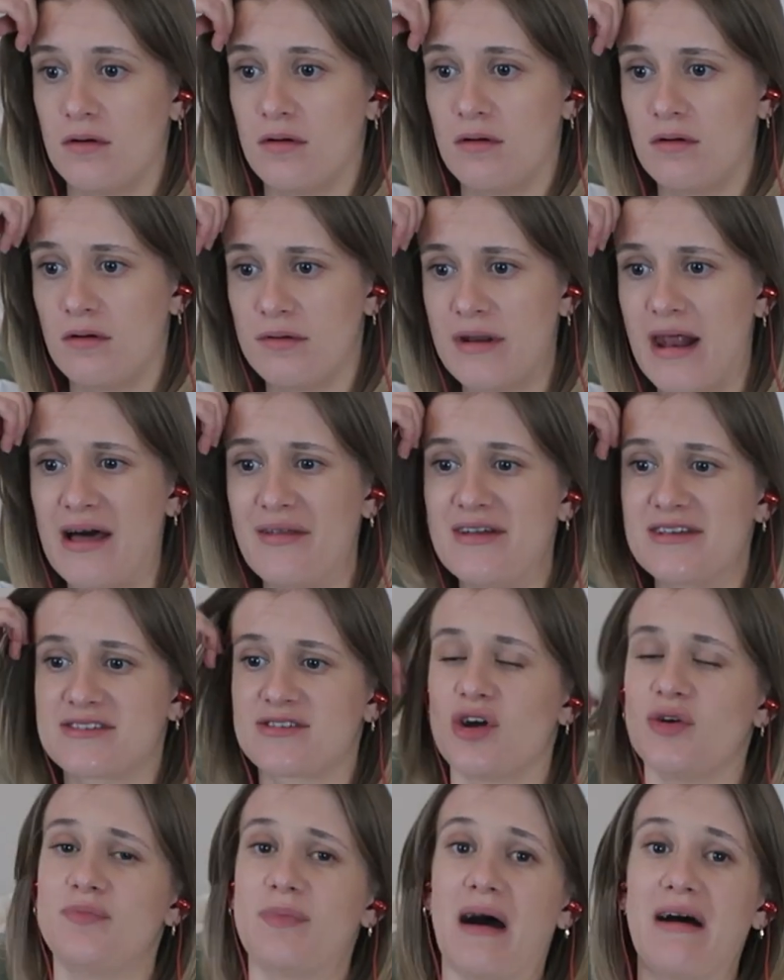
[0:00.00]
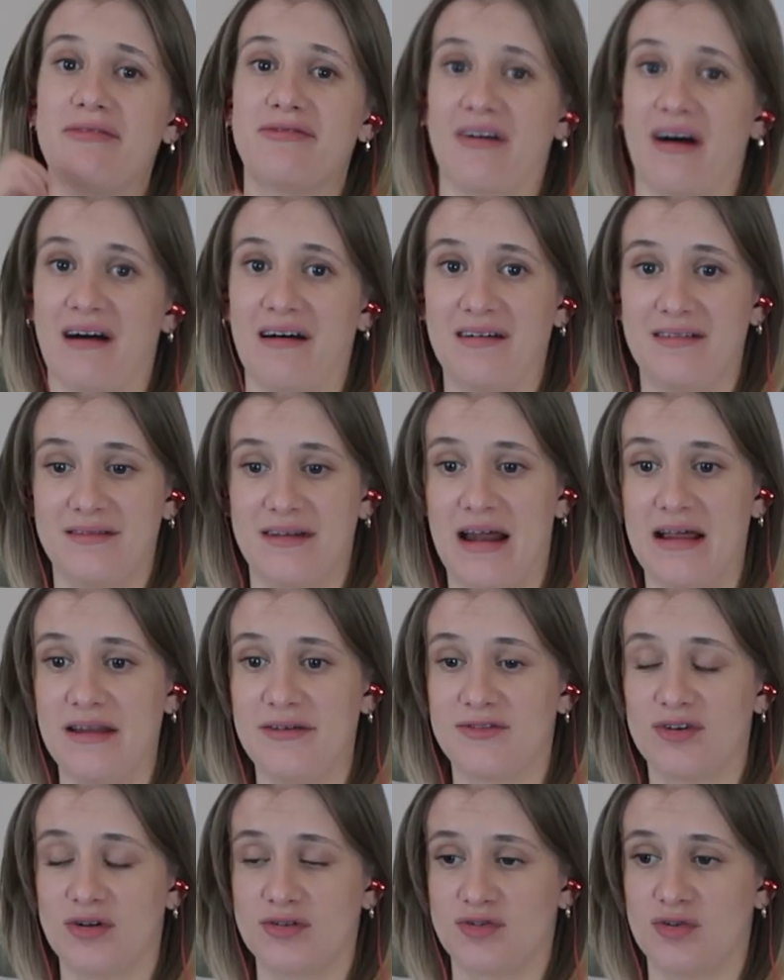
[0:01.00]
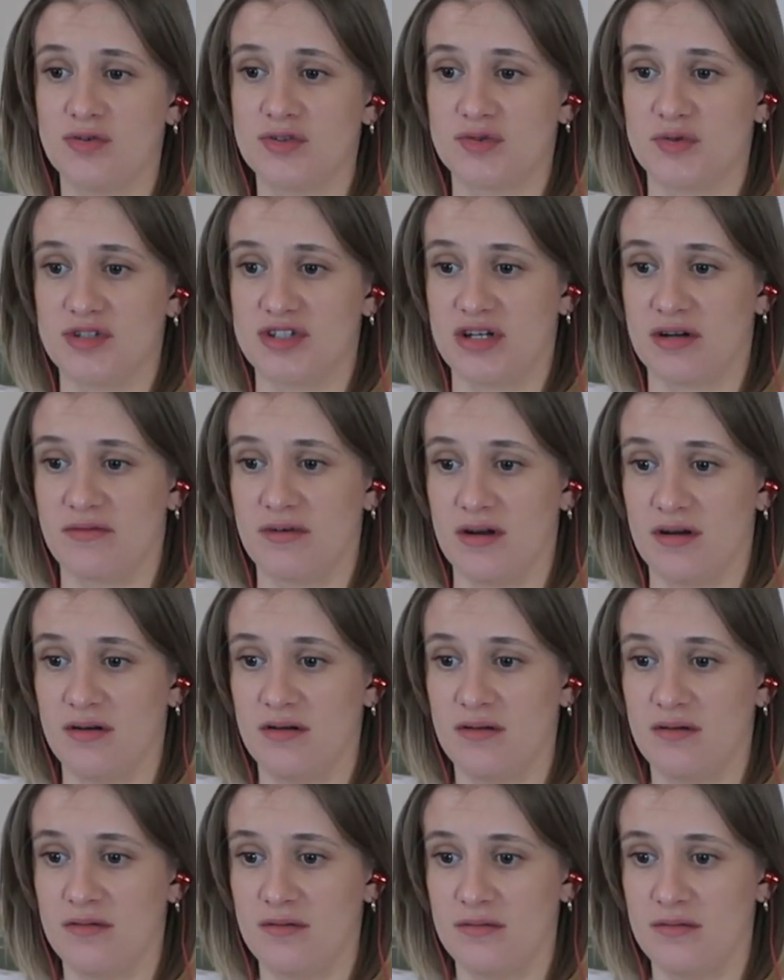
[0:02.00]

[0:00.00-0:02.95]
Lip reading: Oh, now there's no buffer. other. Now they've got to talk to each other.